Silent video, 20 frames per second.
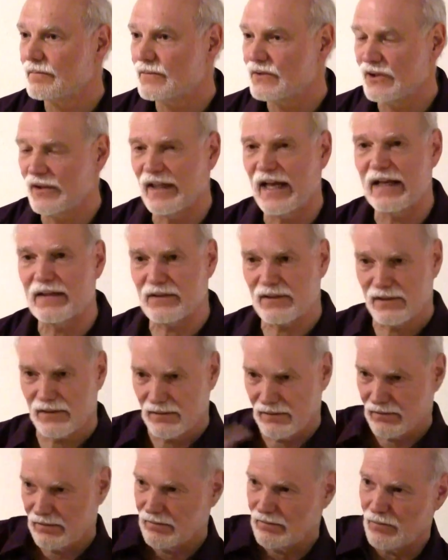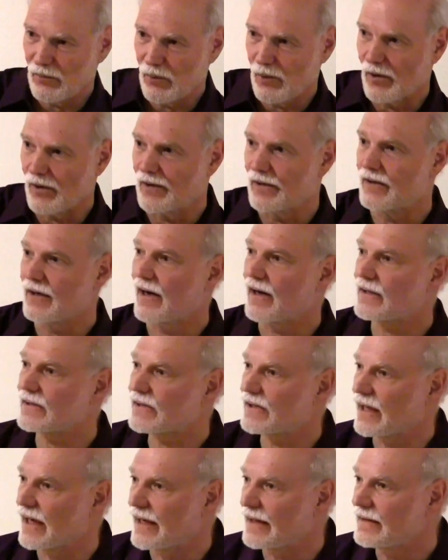So that's more dark
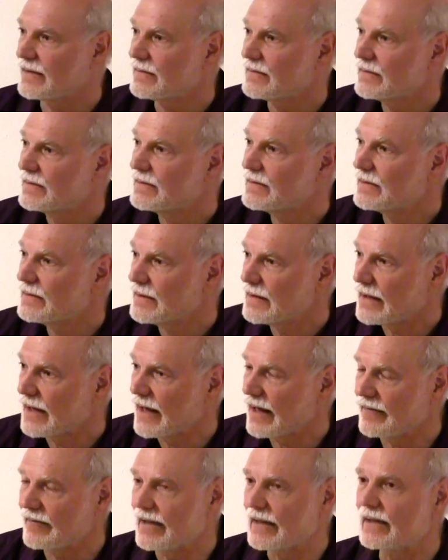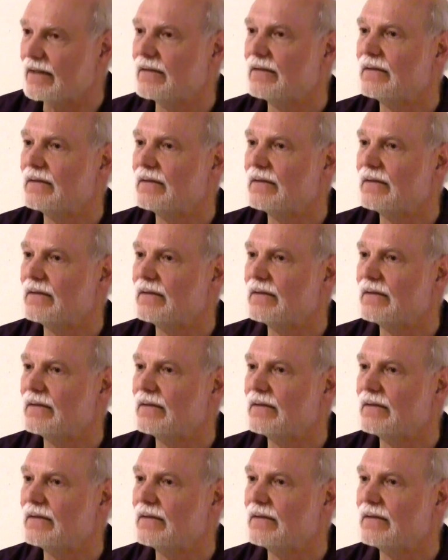side of it.